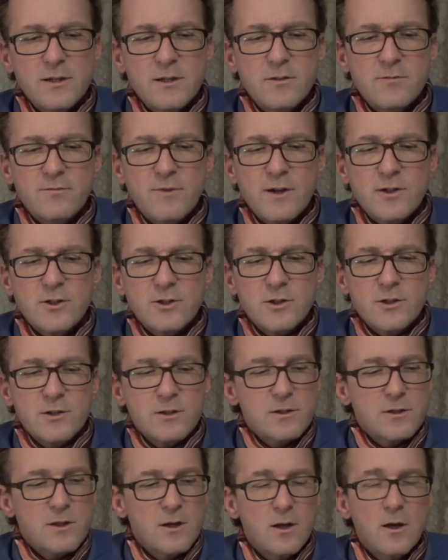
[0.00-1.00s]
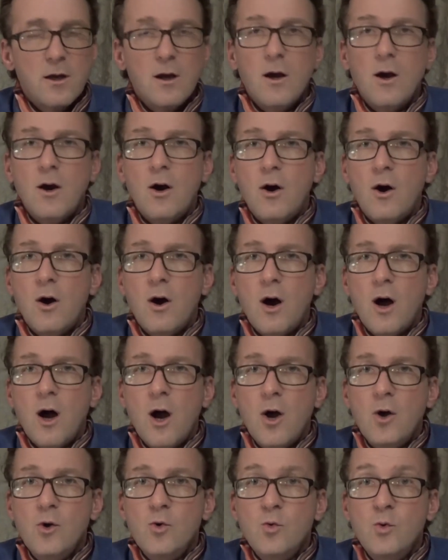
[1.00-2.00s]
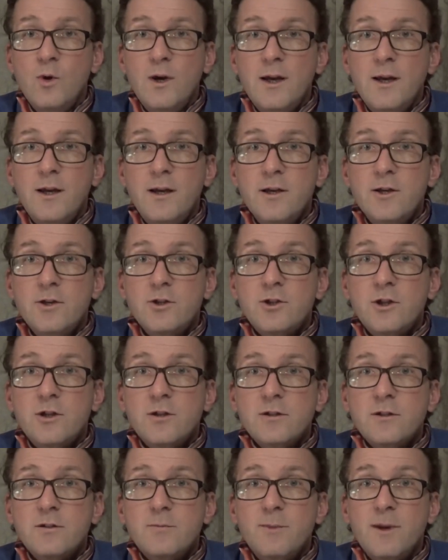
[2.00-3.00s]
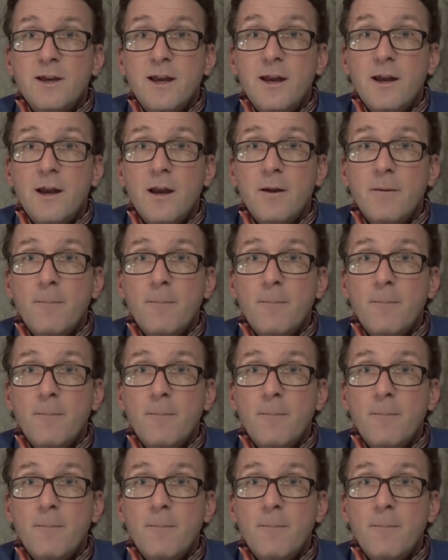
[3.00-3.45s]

adventures are only just beginning.